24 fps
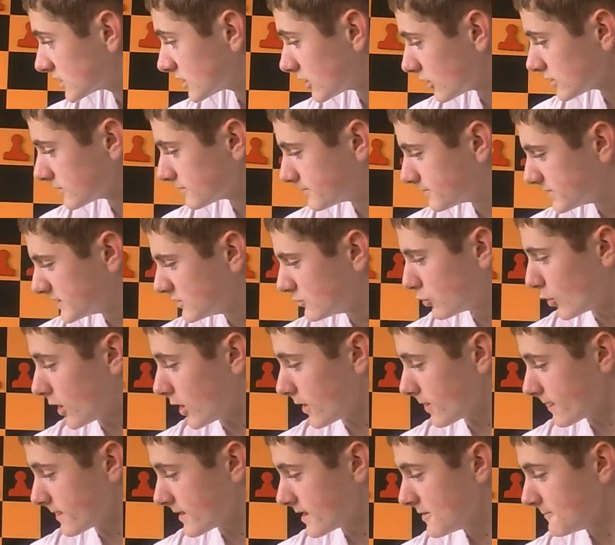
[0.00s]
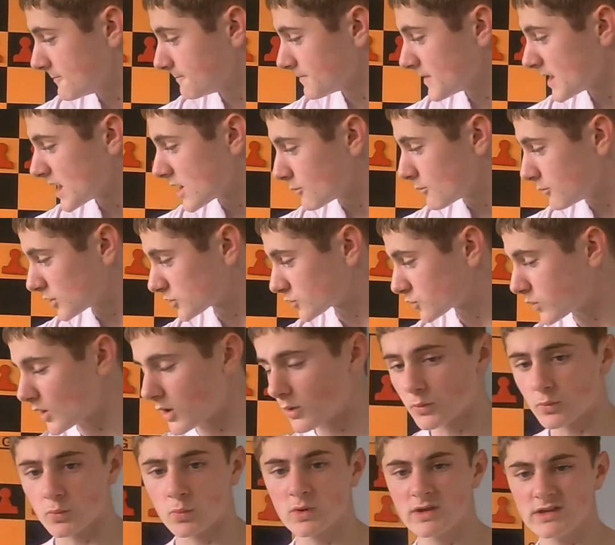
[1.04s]
on b1. But
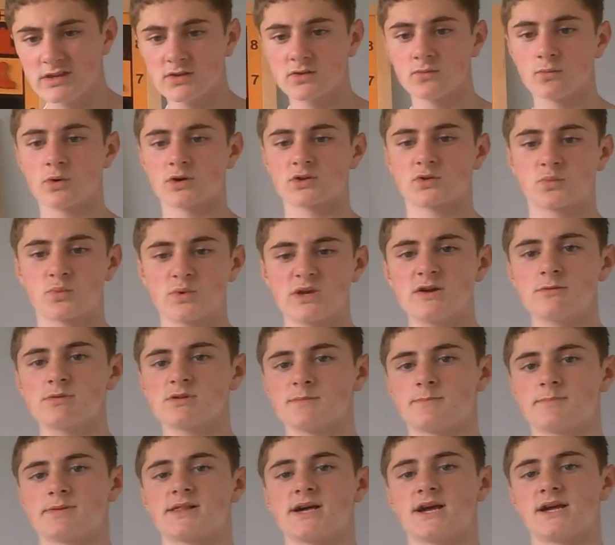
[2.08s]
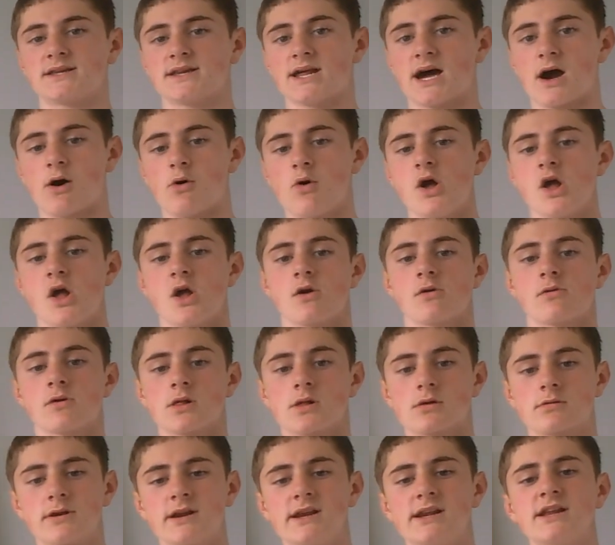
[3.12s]
what we will play now will
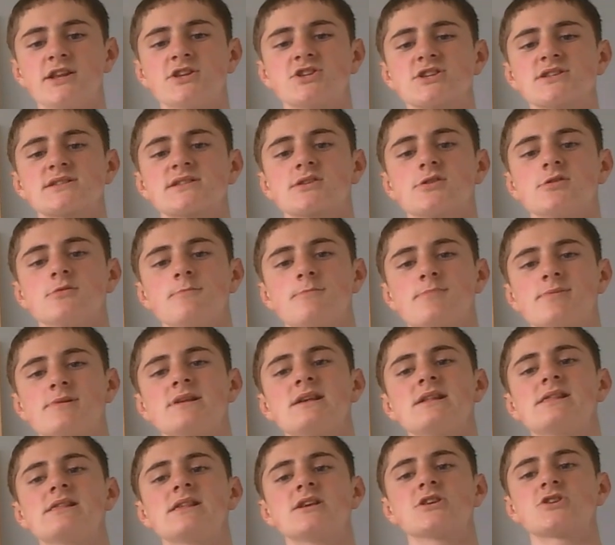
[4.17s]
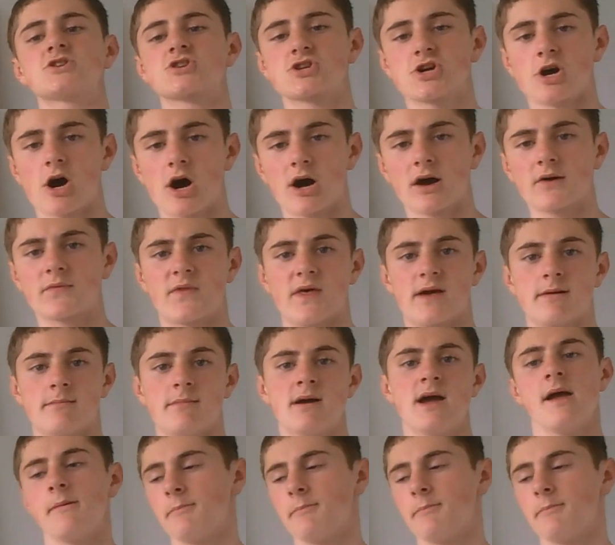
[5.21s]
really just completely shock them,